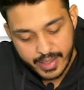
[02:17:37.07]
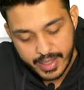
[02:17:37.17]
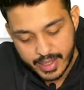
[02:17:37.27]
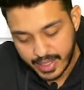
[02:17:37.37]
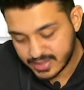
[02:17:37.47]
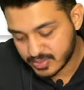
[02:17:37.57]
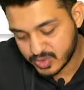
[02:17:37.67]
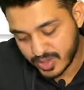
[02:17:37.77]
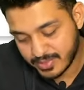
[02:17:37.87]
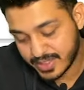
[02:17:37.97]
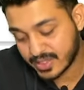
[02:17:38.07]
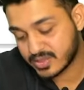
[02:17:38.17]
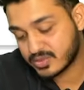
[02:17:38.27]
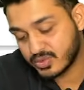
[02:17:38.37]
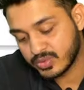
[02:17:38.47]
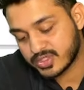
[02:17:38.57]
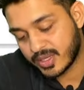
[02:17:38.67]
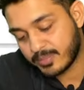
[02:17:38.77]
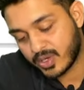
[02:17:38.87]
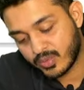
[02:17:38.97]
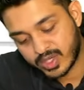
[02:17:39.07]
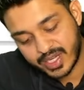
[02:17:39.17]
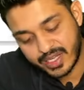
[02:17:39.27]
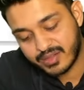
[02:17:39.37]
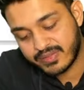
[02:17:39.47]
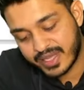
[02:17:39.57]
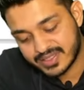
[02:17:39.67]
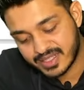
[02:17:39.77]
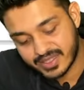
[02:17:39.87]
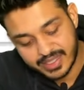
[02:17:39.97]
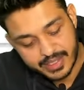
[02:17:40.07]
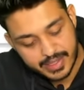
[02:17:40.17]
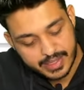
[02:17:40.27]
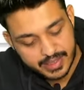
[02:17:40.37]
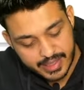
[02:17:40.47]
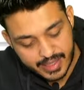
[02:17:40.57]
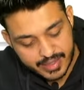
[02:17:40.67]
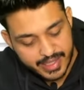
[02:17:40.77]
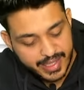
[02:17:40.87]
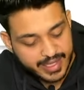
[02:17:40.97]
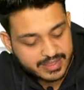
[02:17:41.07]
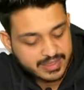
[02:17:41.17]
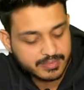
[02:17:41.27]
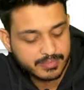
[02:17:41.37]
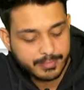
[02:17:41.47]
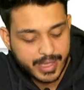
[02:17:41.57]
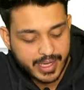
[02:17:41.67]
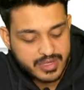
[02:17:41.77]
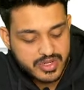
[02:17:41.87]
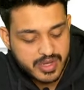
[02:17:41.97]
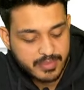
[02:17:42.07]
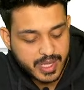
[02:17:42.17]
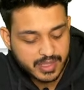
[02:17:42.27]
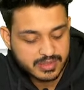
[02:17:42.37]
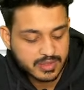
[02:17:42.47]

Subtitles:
as observed in the stool sample. What kind of eggs are they? They are the eggs, barrel shaped eggs.